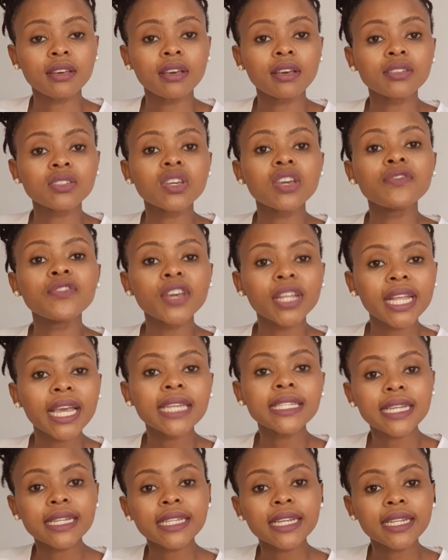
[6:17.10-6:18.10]
So if you're an
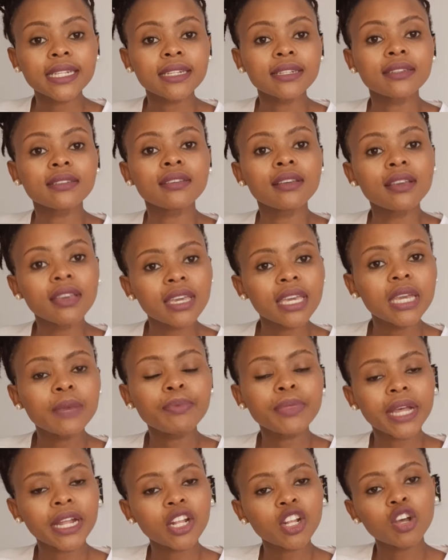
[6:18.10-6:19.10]
estate agent, keep
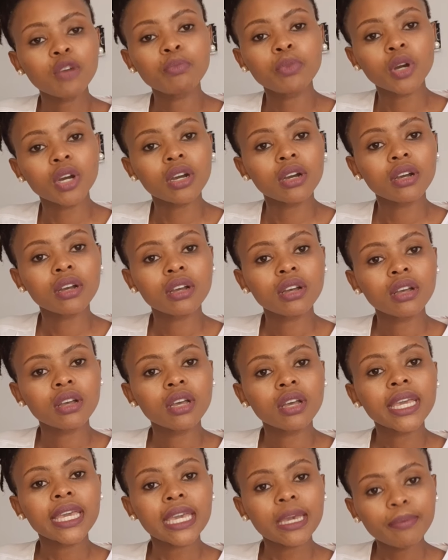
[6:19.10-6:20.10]
that logbook.
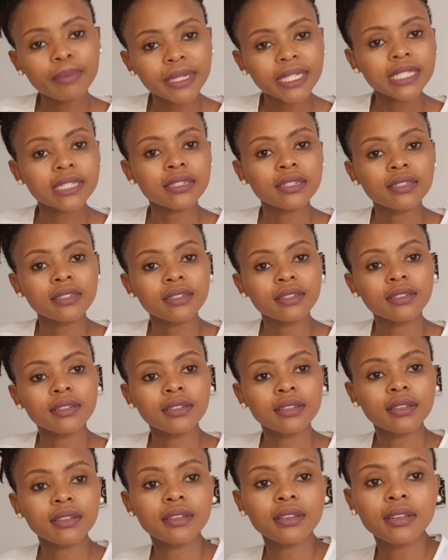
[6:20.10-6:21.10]
Keep it.
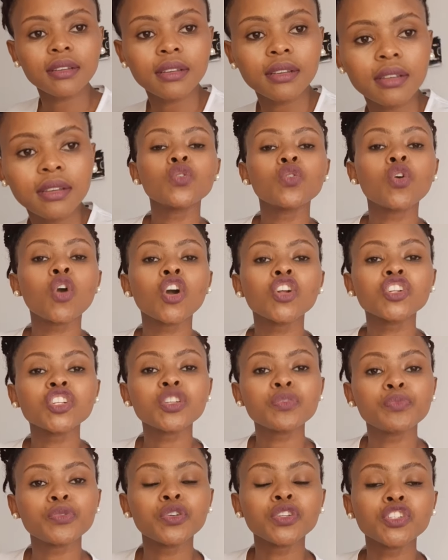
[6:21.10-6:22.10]
You
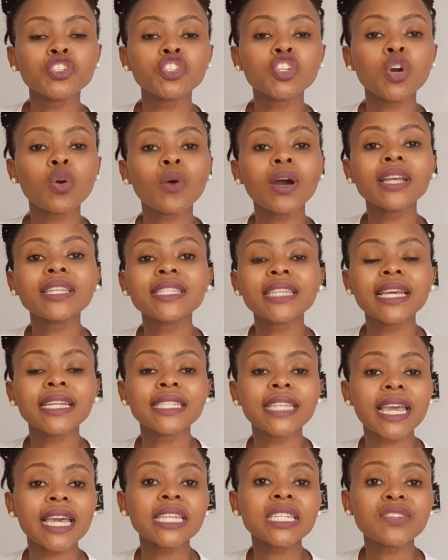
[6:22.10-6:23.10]
contribute towards a
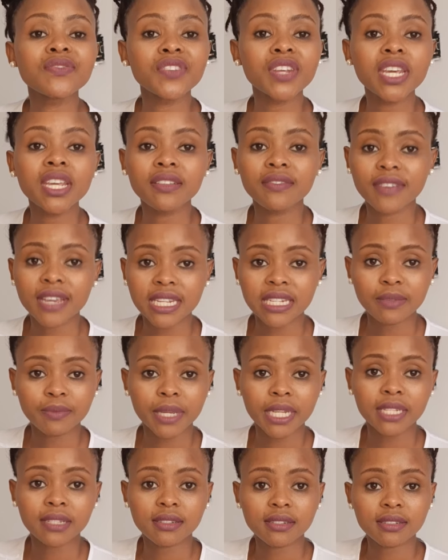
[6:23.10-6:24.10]
tax-free
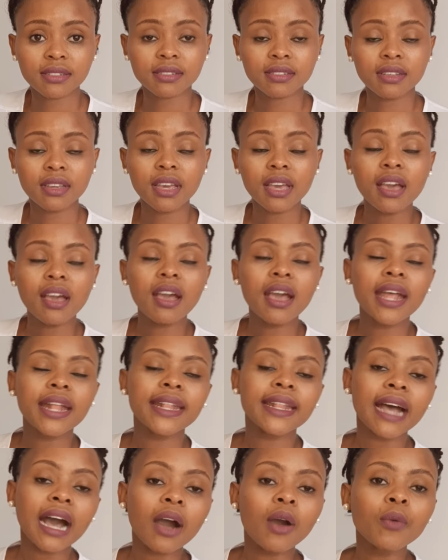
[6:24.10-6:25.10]
investment.
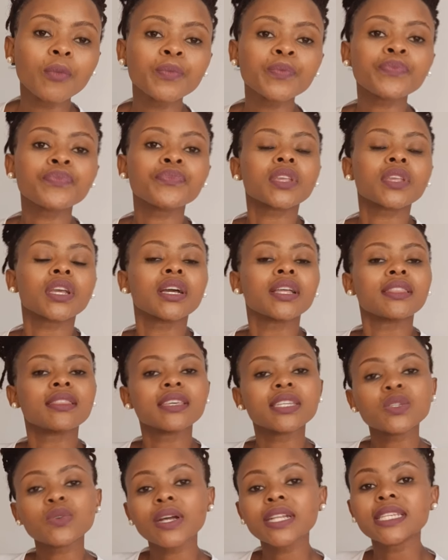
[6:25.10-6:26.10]
Now,
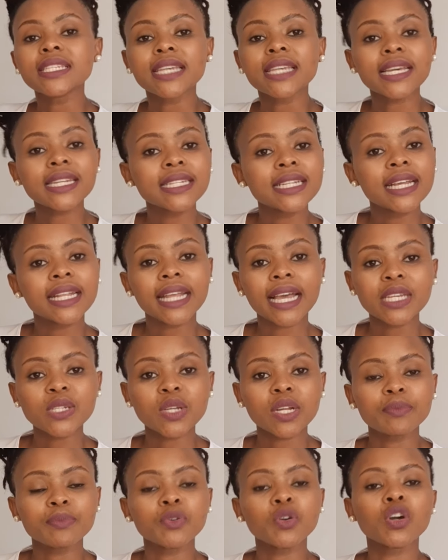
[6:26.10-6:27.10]
this one is actually a nice
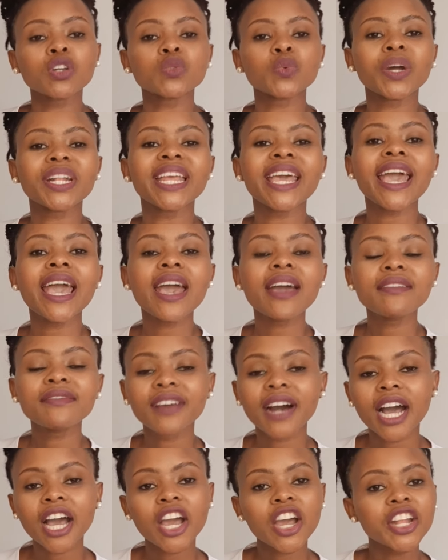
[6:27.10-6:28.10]
one because
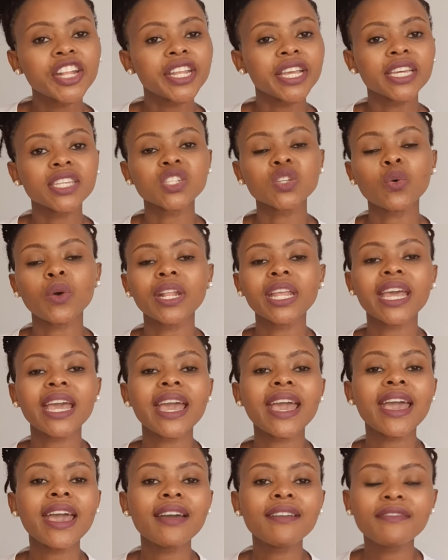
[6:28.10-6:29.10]
whatever earnings
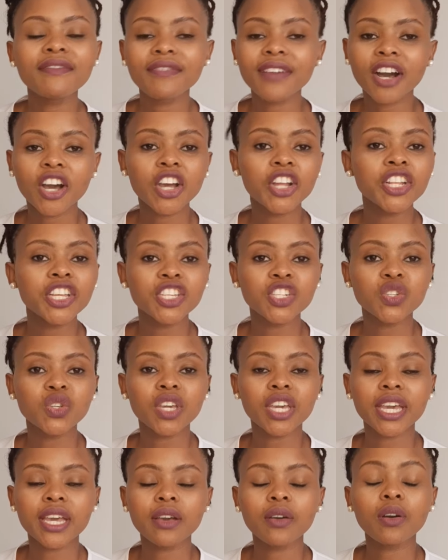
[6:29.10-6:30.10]
you
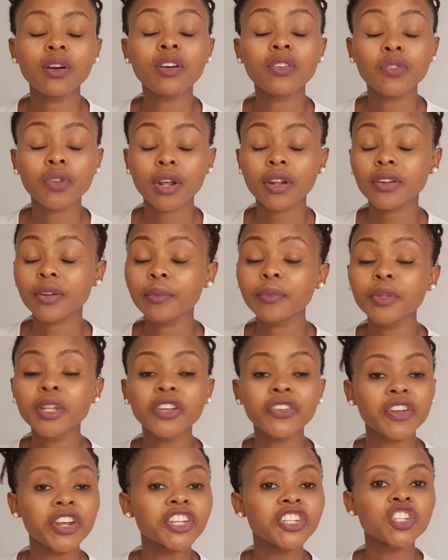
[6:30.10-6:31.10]
get or
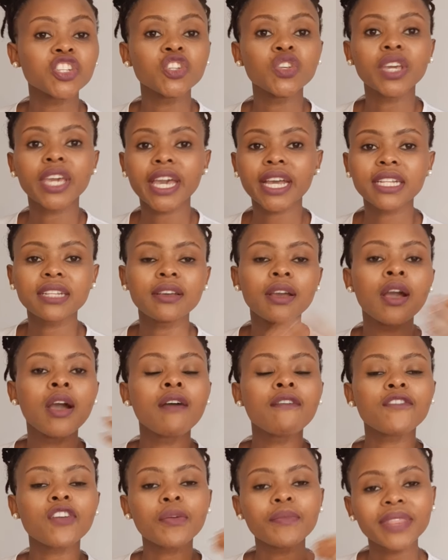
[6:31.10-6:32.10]
remuneration you get
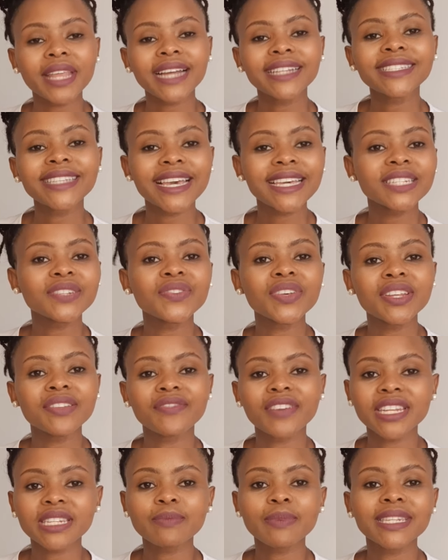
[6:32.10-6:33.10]
from that tax-free
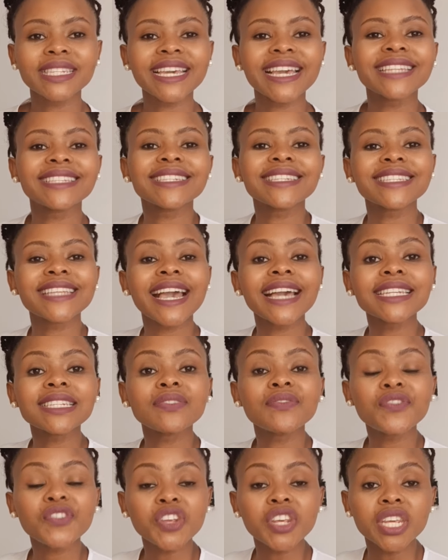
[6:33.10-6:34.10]
investment, it's
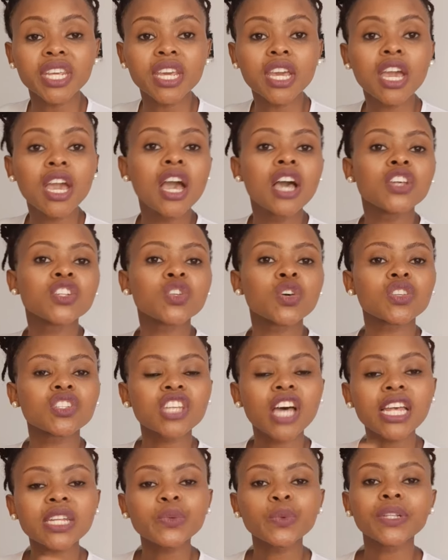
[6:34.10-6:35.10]
tax-free. So
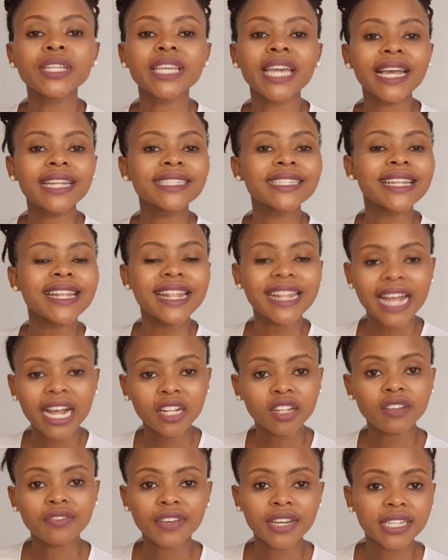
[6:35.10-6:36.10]
SARS will get none
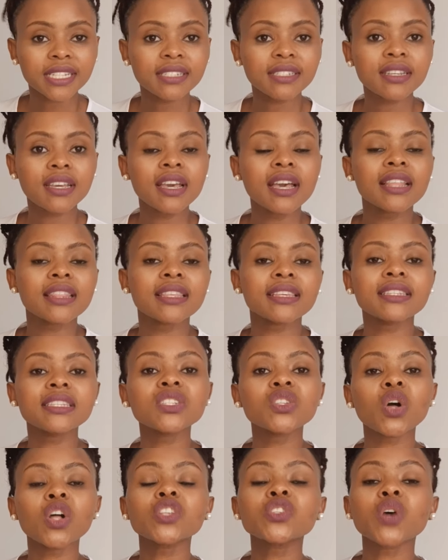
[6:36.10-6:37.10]
of it. This is
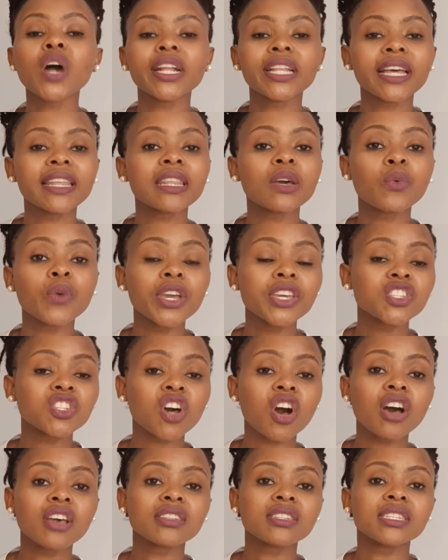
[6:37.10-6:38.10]
also another way
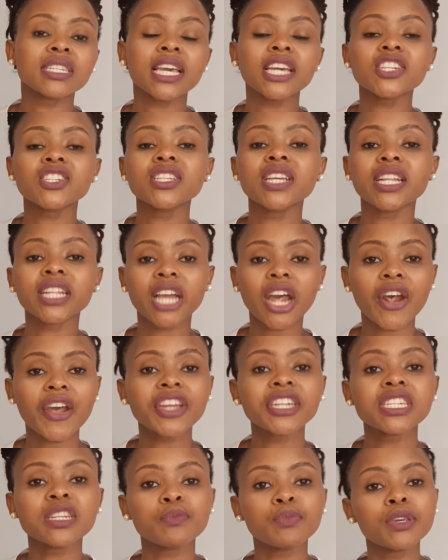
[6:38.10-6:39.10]
SARS is actually
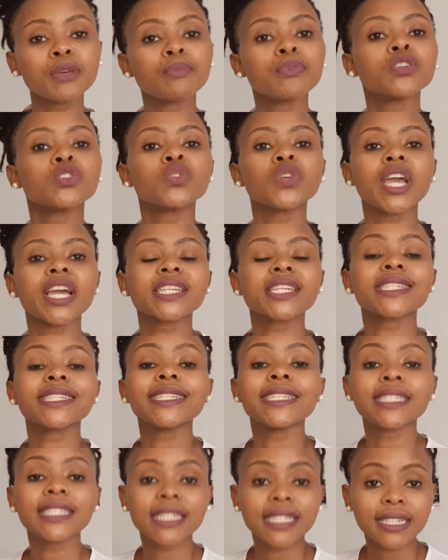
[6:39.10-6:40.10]
encouraging people to
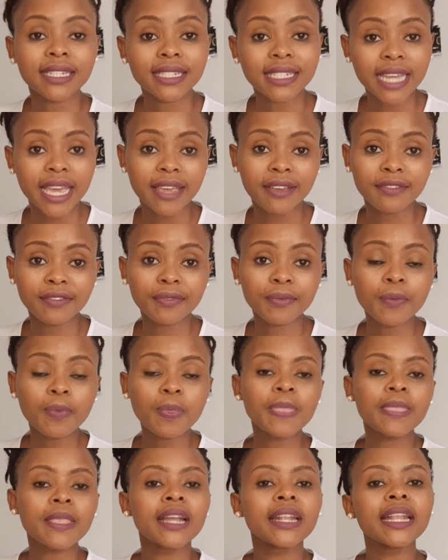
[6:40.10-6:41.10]
actually save.
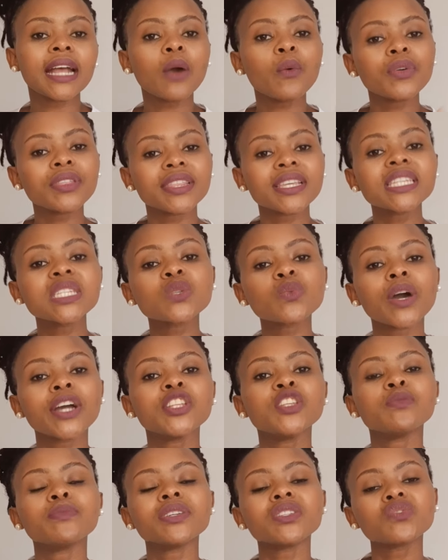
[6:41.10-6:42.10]
Now with this one,
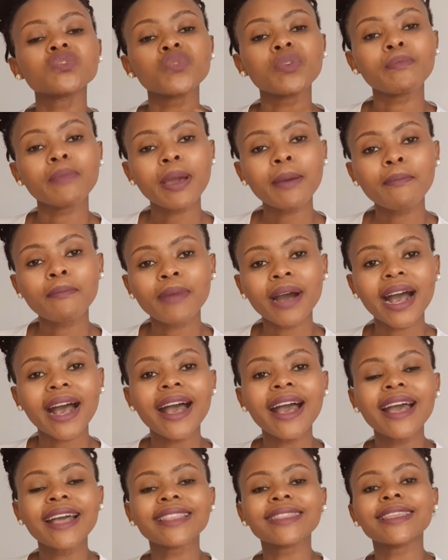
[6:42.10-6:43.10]
you must remember
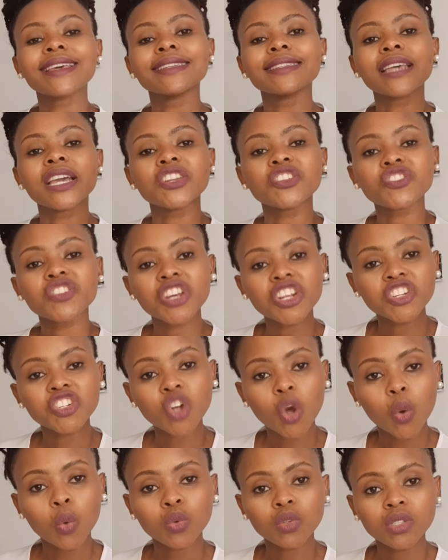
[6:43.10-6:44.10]
there's a
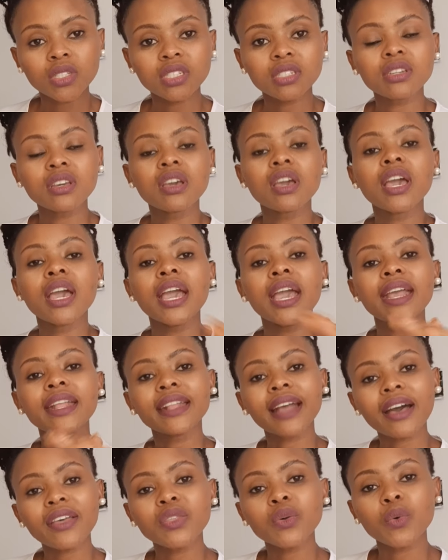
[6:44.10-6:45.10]
threshold. In
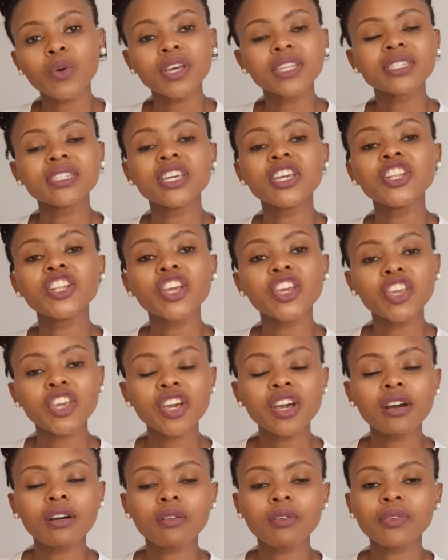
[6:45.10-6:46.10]
other words, in a
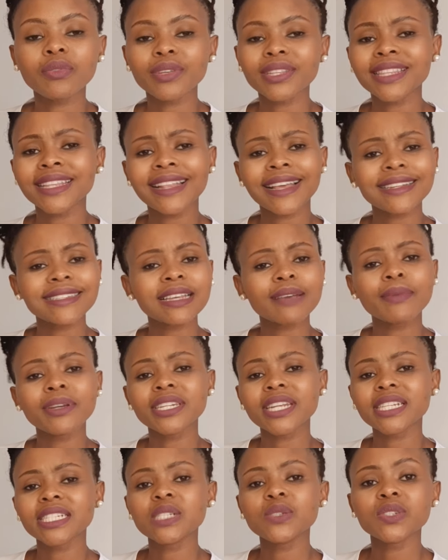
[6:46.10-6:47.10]
year, or the last time I
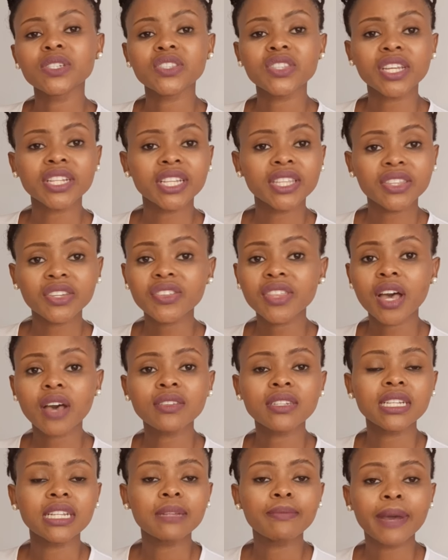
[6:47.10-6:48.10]
checked, it was
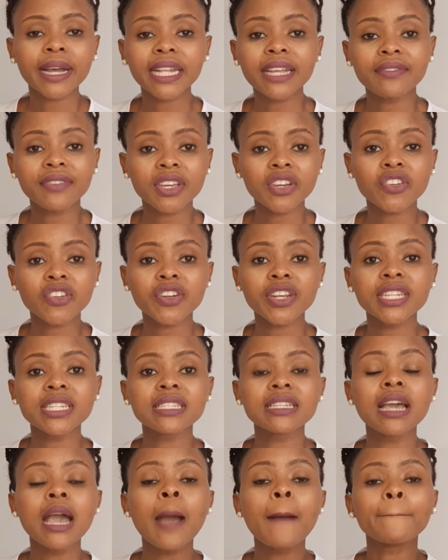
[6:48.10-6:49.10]
33,000. It might have increased,
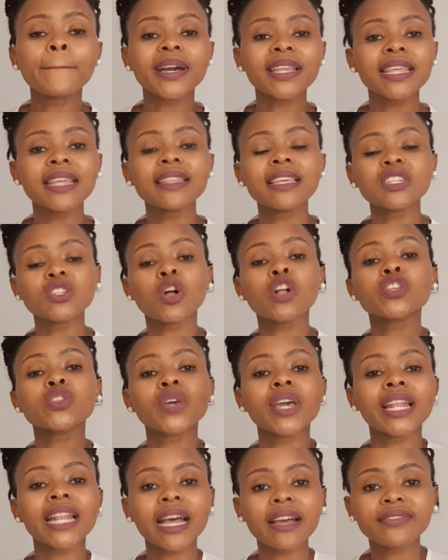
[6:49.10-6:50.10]
but then there's also
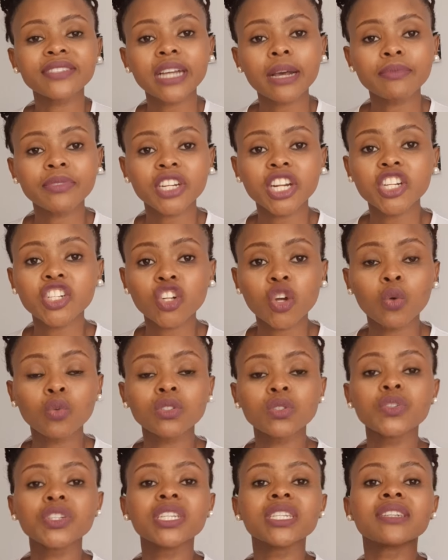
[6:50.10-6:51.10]
a lifetime threshold,
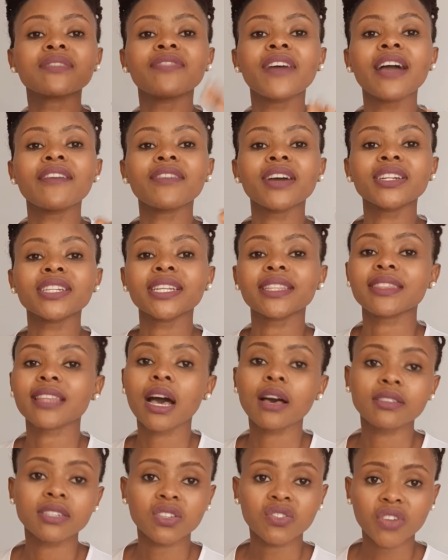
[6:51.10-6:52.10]
which is
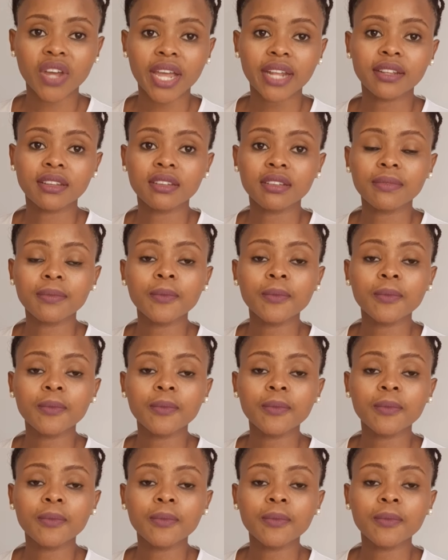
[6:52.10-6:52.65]
500,000 Rand.